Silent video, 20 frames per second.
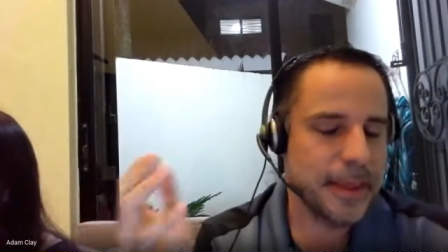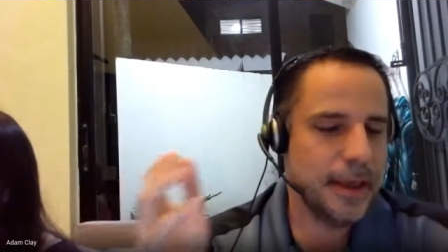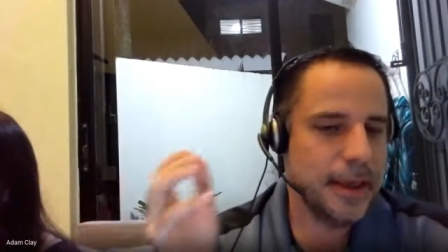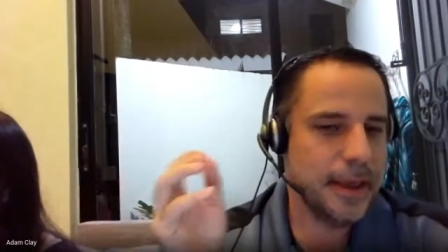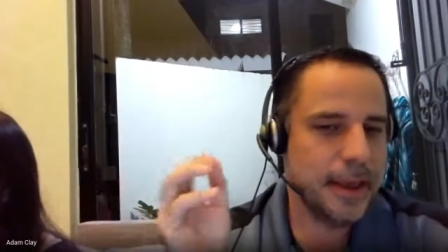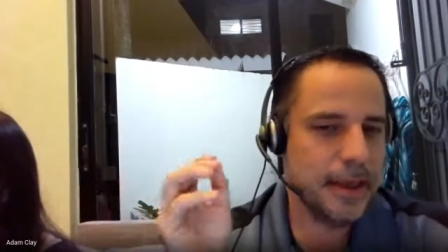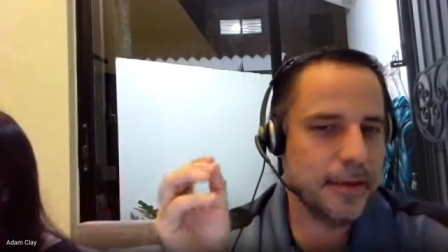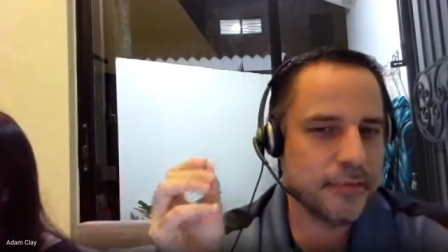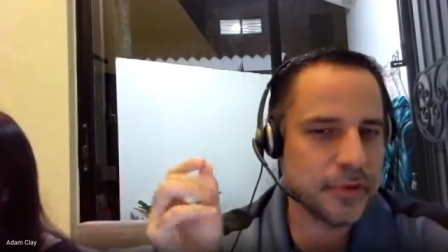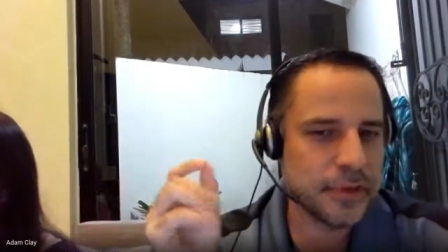
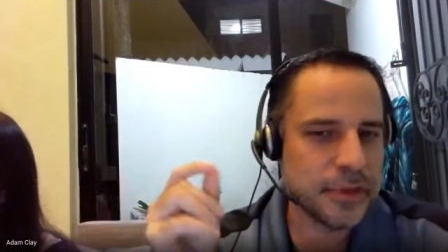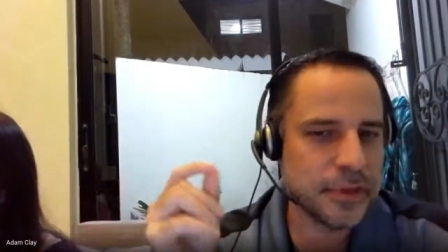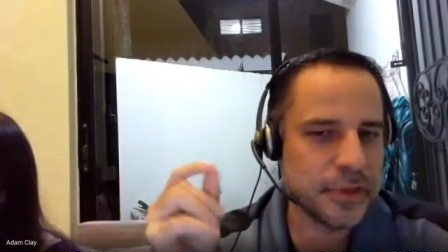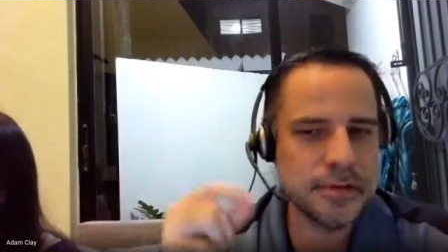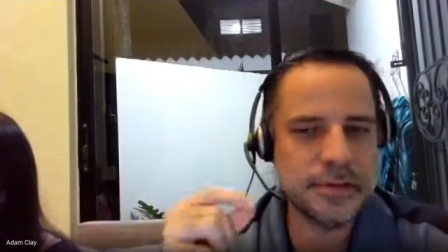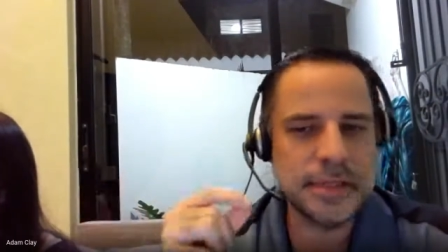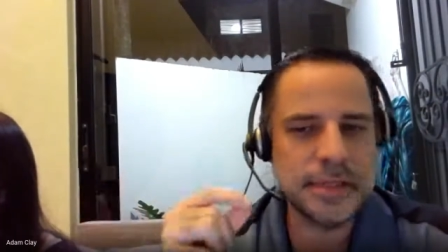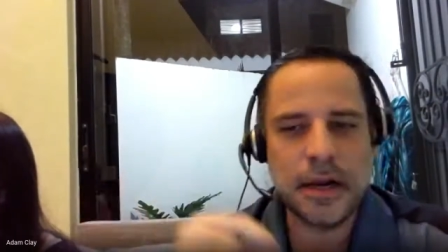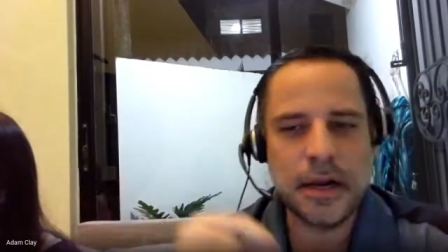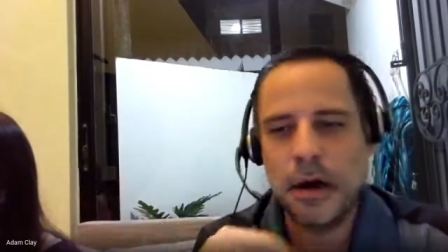for those
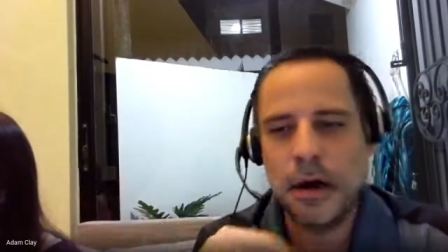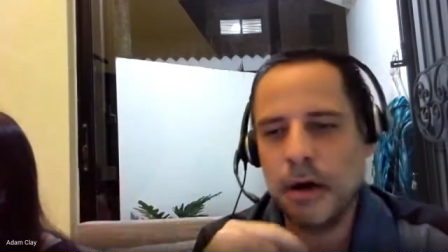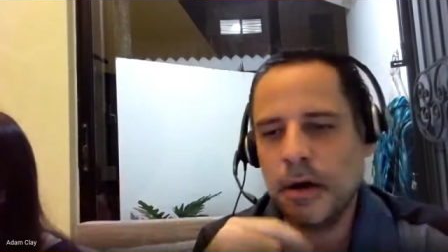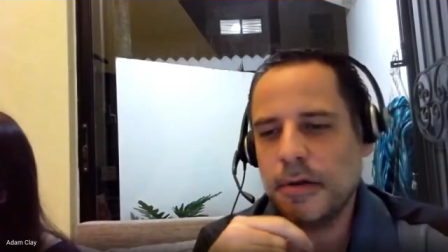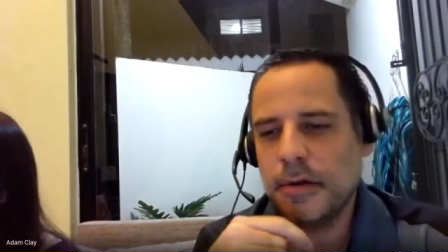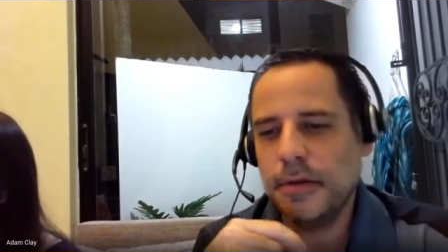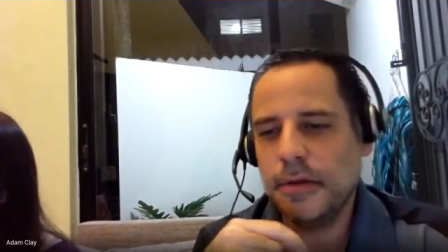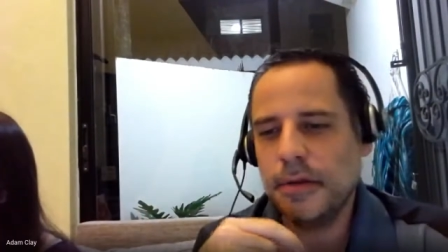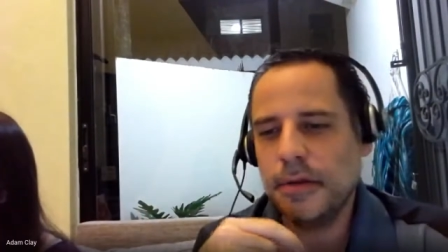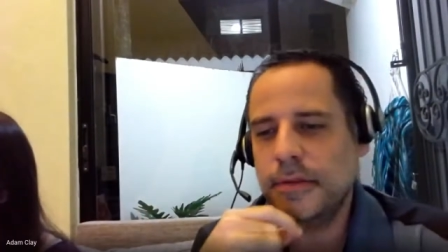that
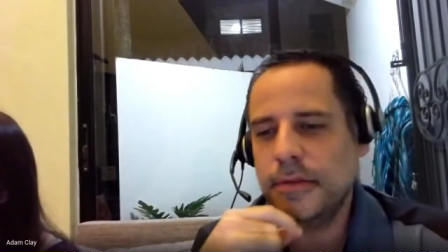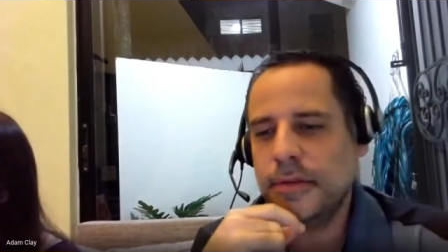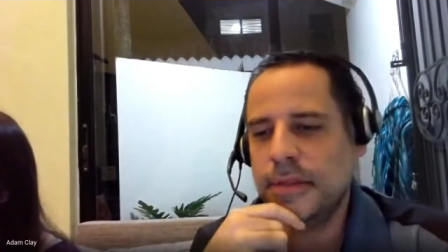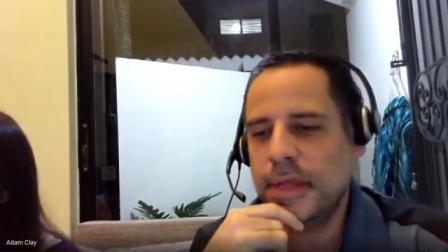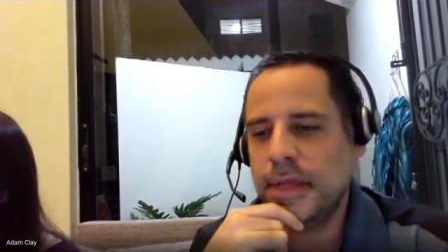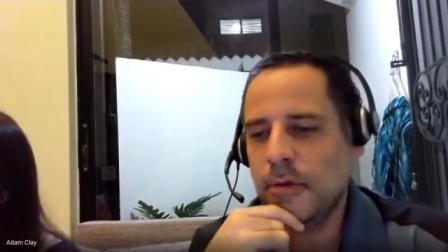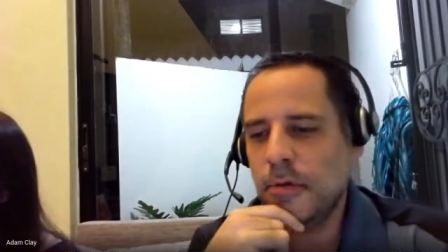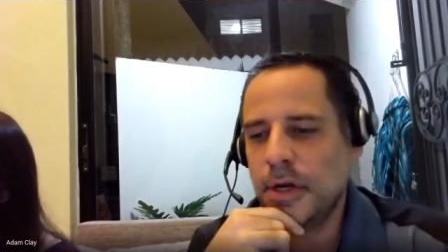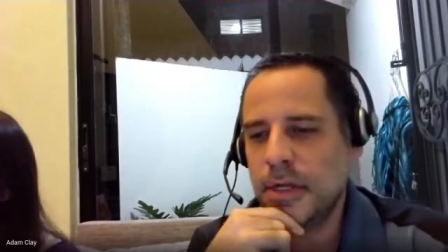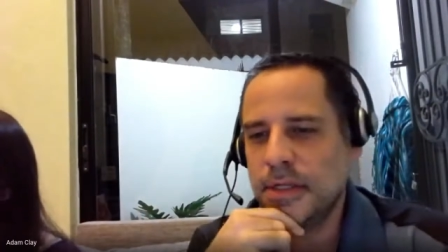aren't,
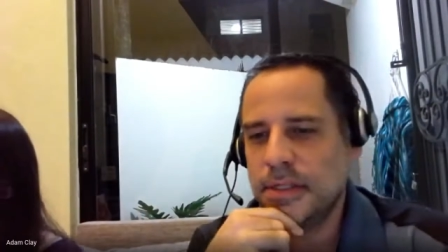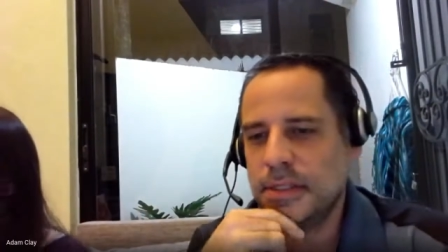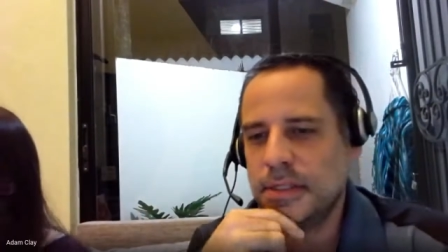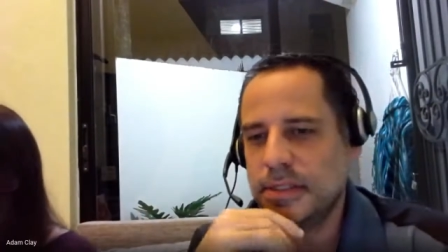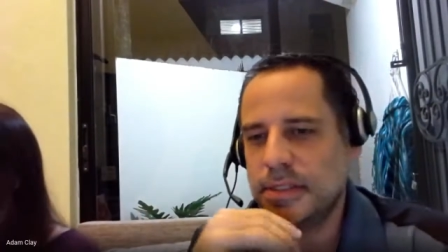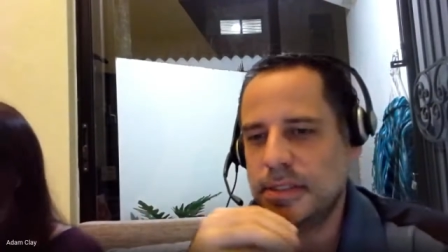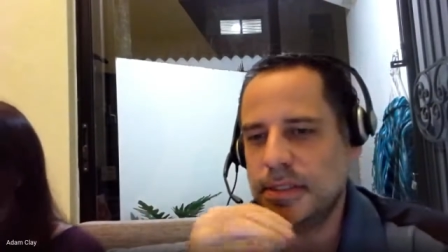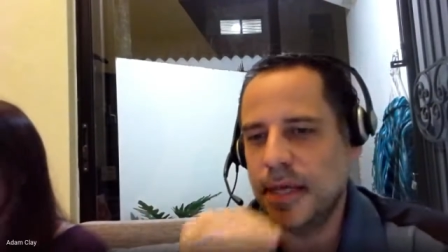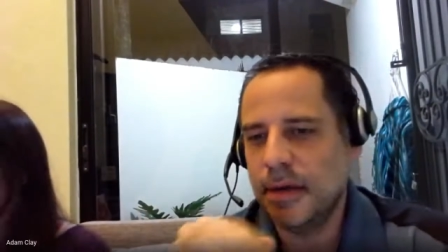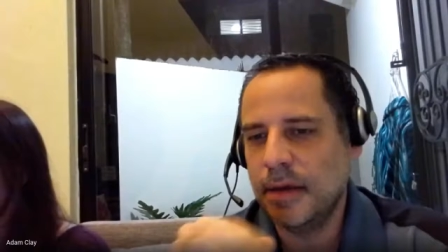one of
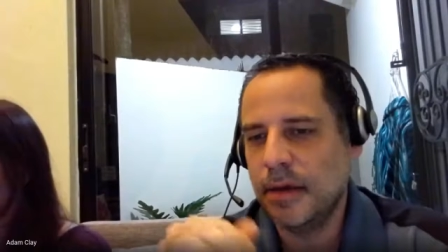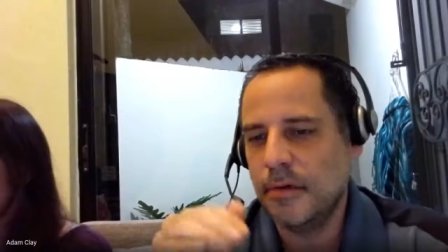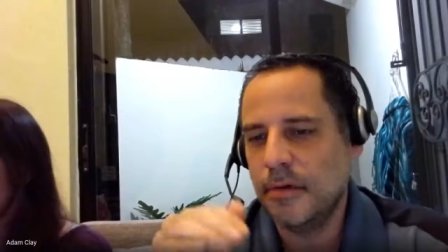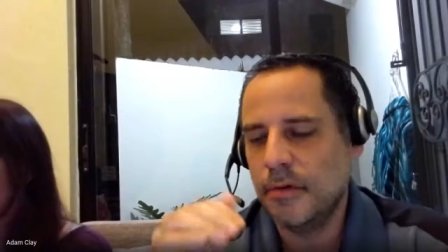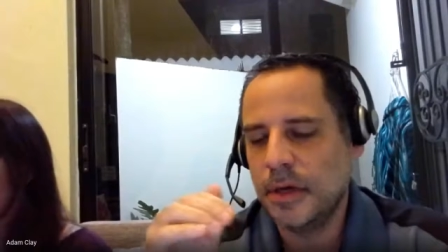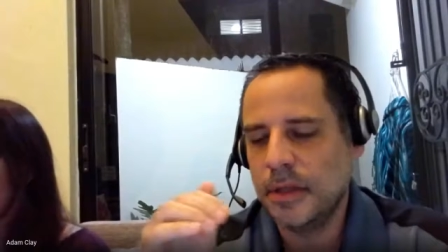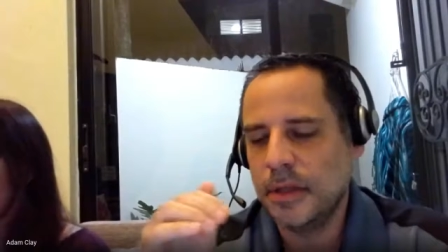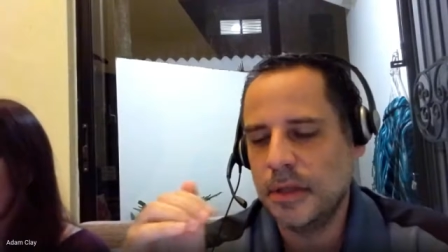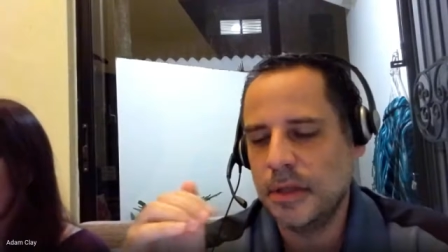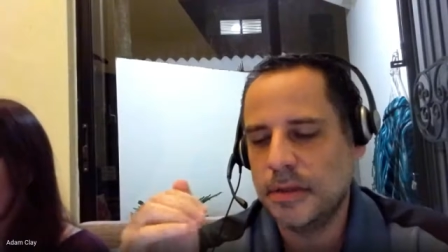the